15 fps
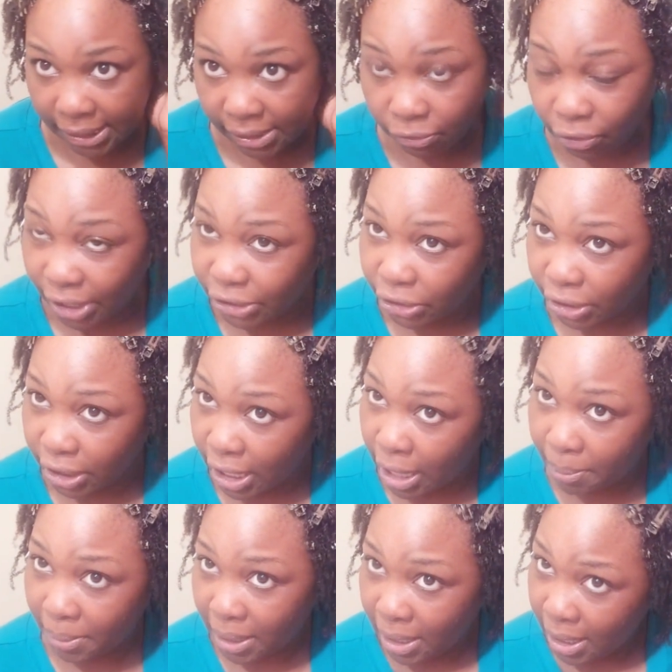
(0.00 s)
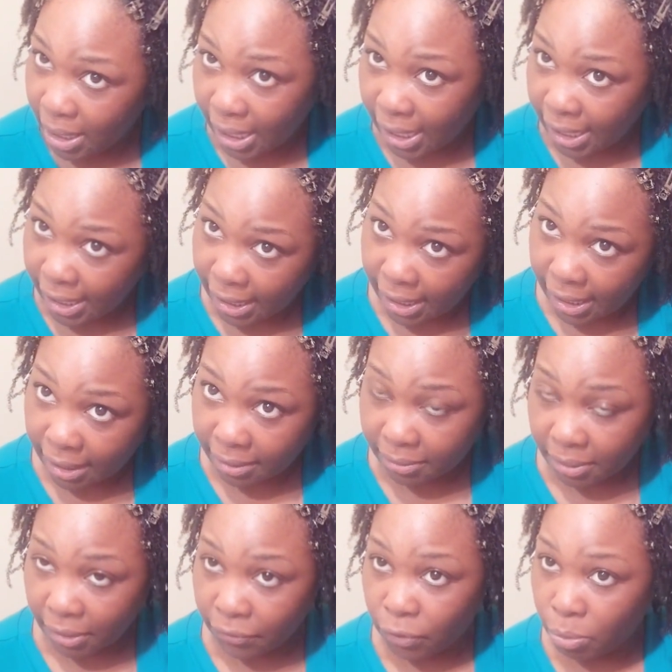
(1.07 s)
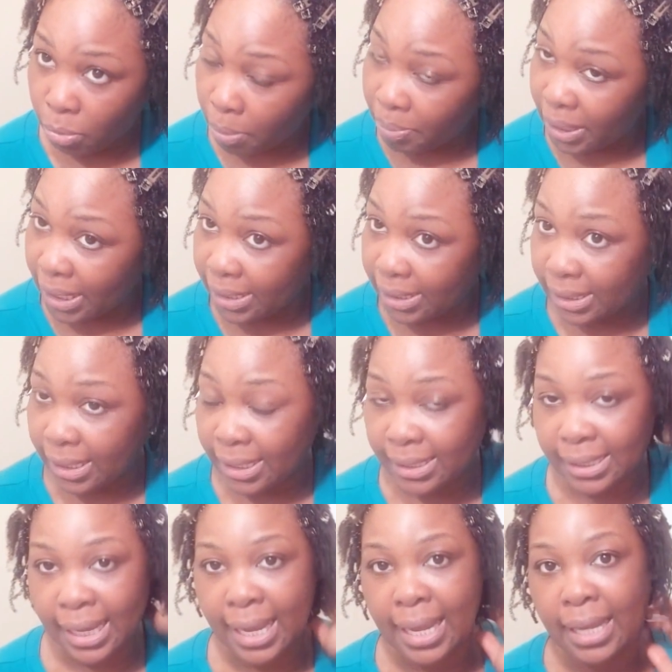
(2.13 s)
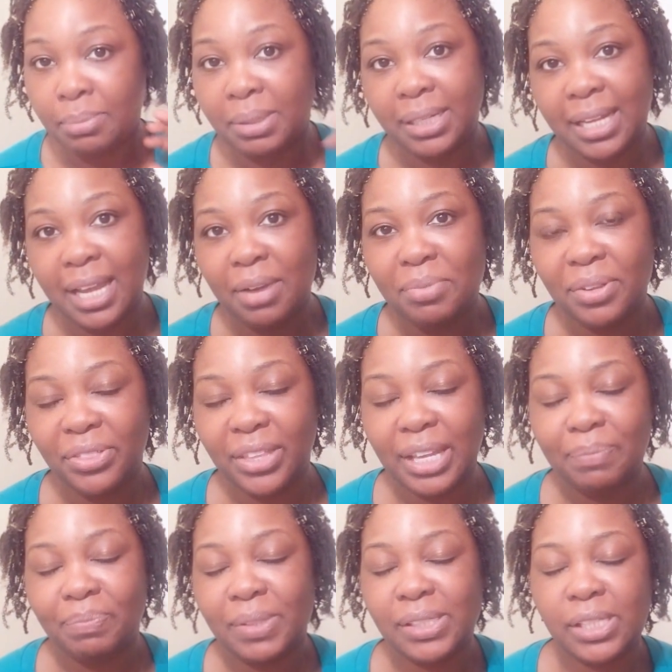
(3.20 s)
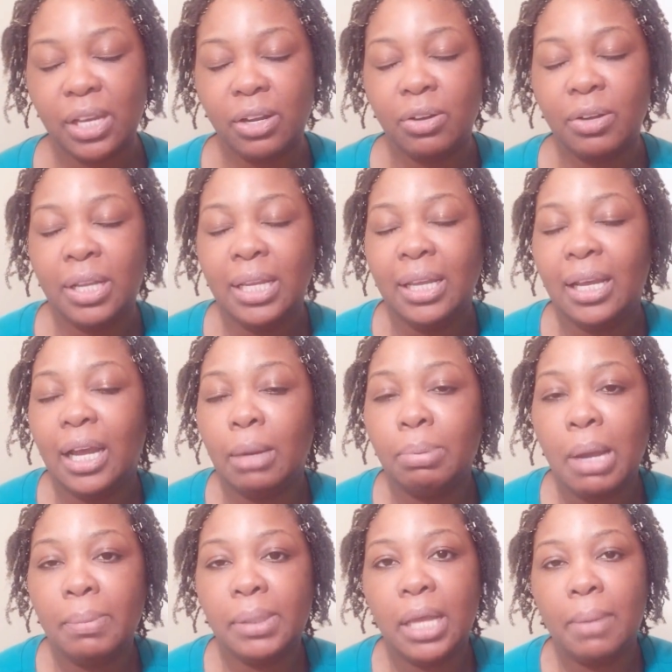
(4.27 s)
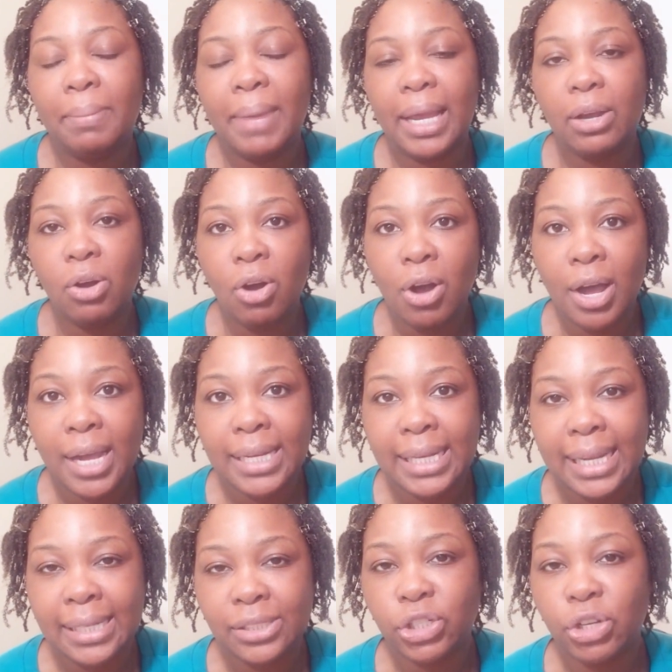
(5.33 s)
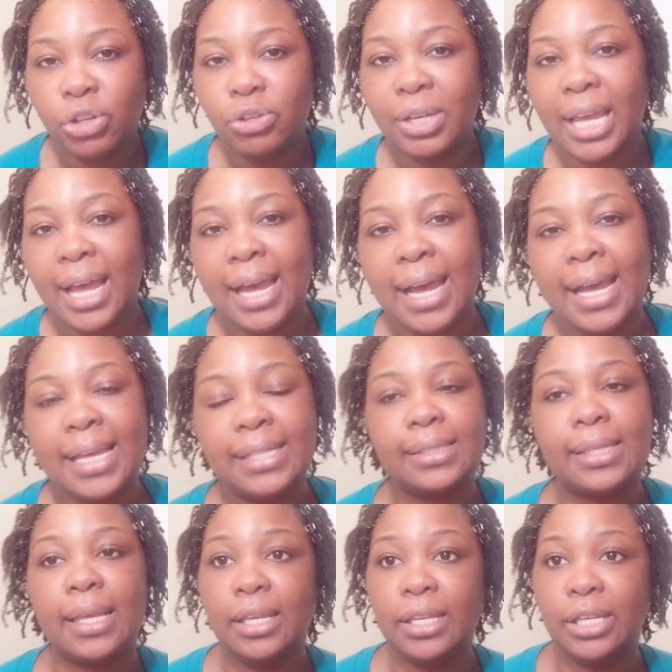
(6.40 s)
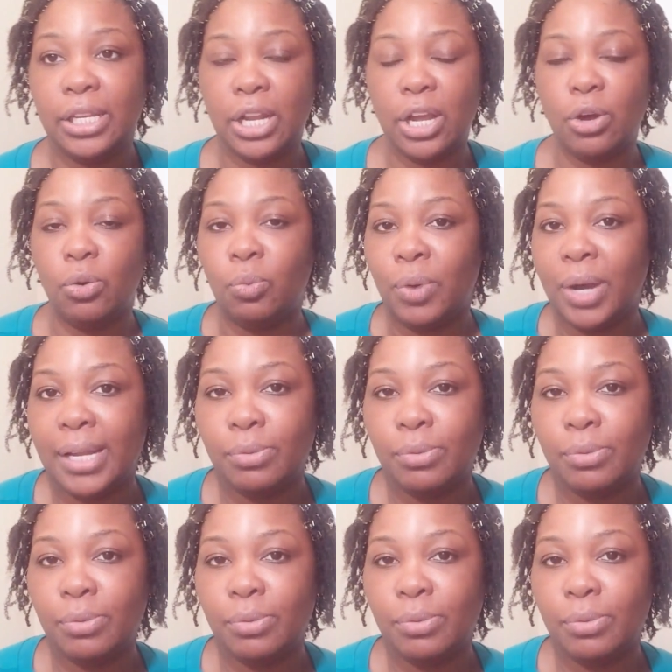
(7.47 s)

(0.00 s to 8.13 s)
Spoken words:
just freshen up a few more pieces and be done with it. So I'll probably come back on and show you guys you know,